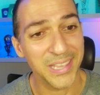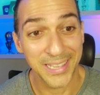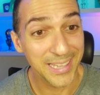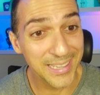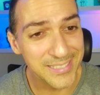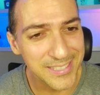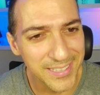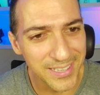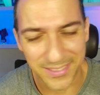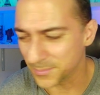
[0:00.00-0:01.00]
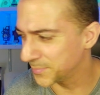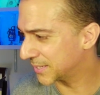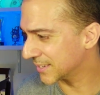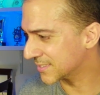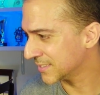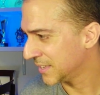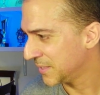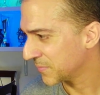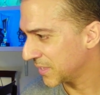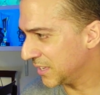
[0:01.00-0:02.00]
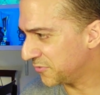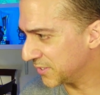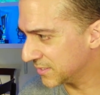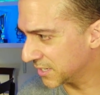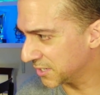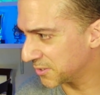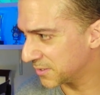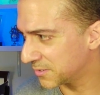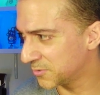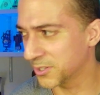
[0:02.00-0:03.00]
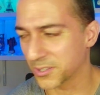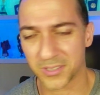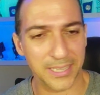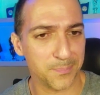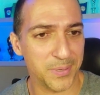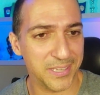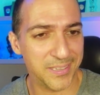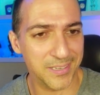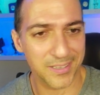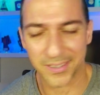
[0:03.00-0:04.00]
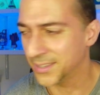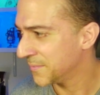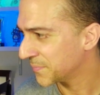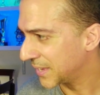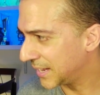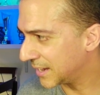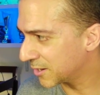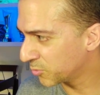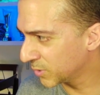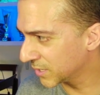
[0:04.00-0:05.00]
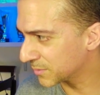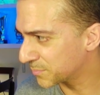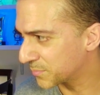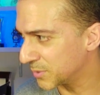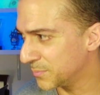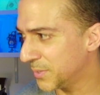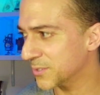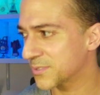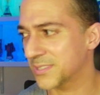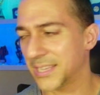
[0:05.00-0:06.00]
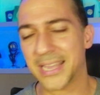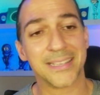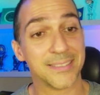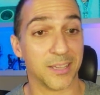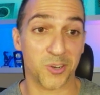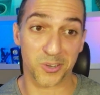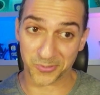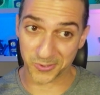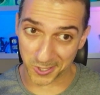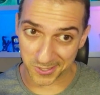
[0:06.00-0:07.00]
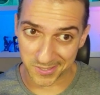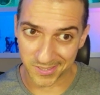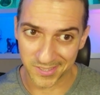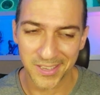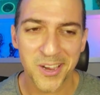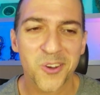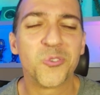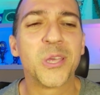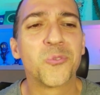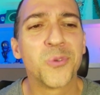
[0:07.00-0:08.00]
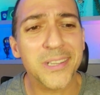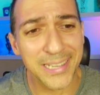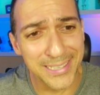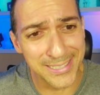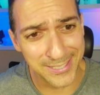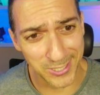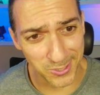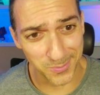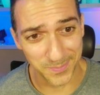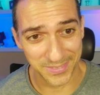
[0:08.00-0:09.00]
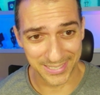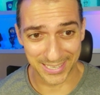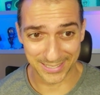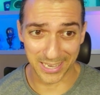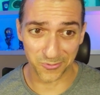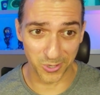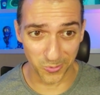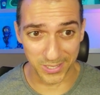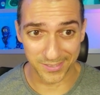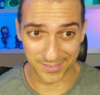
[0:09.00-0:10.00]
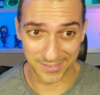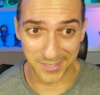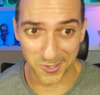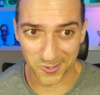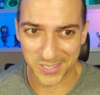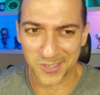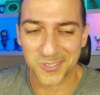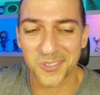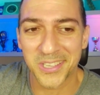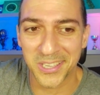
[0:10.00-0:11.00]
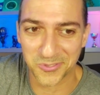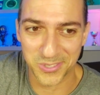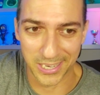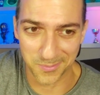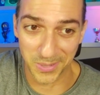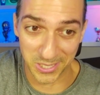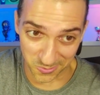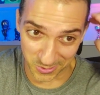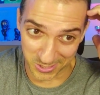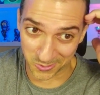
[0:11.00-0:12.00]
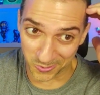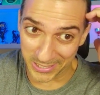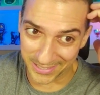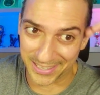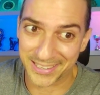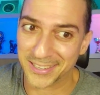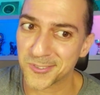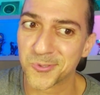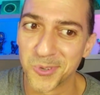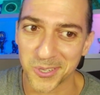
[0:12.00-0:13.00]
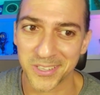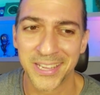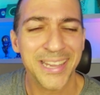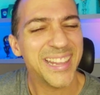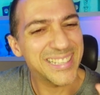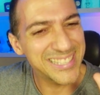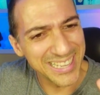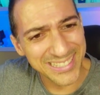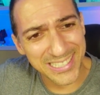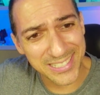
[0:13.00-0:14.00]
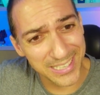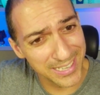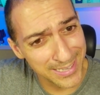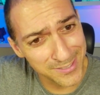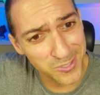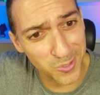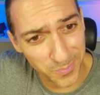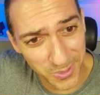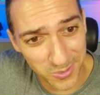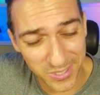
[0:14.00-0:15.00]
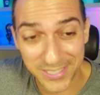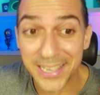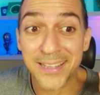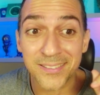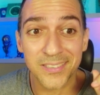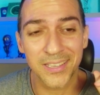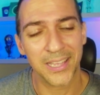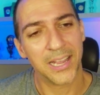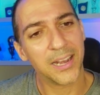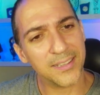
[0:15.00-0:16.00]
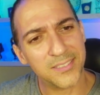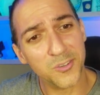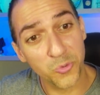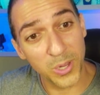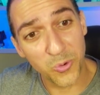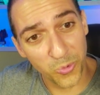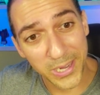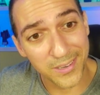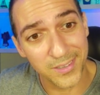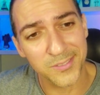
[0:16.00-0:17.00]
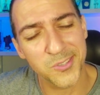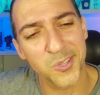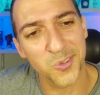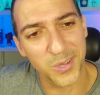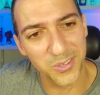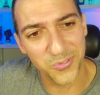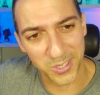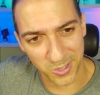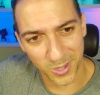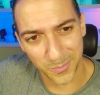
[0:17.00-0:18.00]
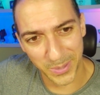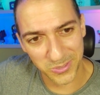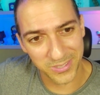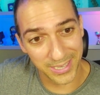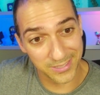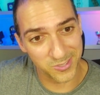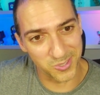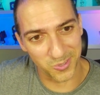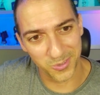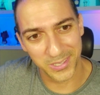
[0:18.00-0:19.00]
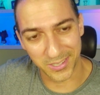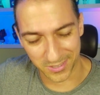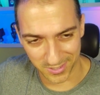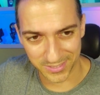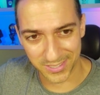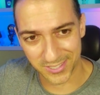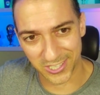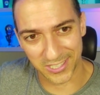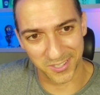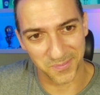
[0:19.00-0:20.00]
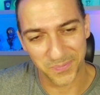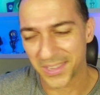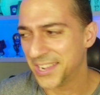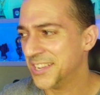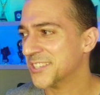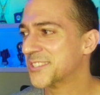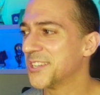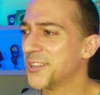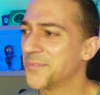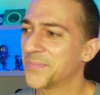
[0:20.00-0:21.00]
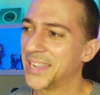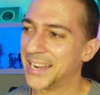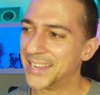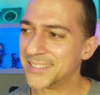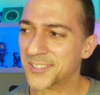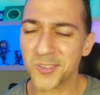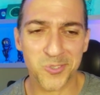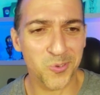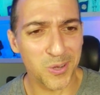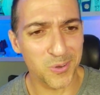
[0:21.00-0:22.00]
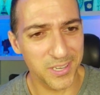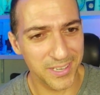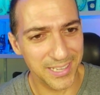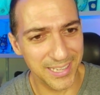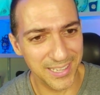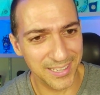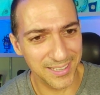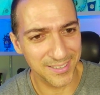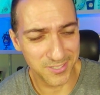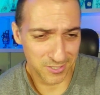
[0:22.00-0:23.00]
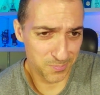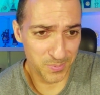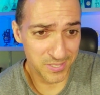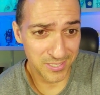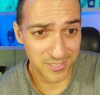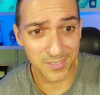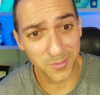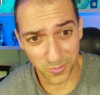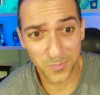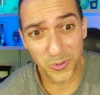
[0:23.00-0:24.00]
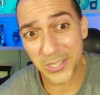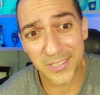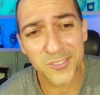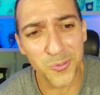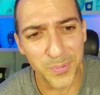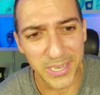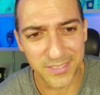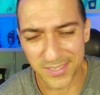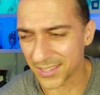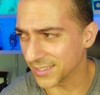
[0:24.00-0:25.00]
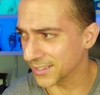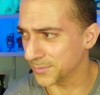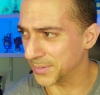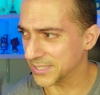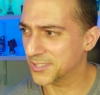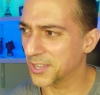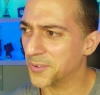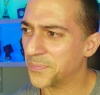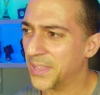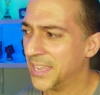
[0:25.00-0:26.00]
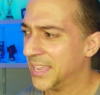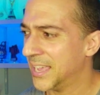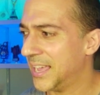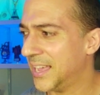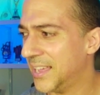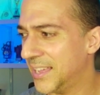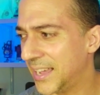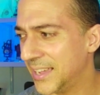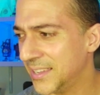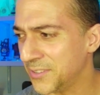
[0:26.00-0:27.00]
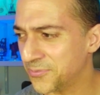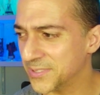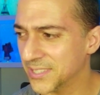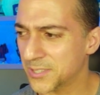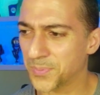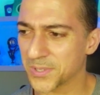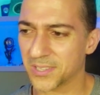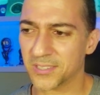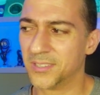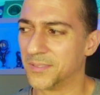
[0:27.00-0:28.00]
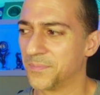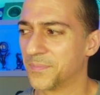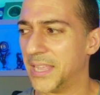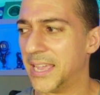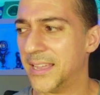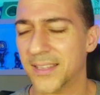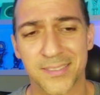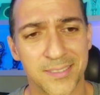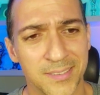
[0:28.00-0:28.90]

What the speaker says: It's done, because even though rook can play here, I will promote, and of course, we will assume that everyone knows how to give checkmate with queen against rook. It's not easy against computers, and later we will do a video about that too, here on this channel. So let's go to our third position. We need to practice a little bit. So I have this position. And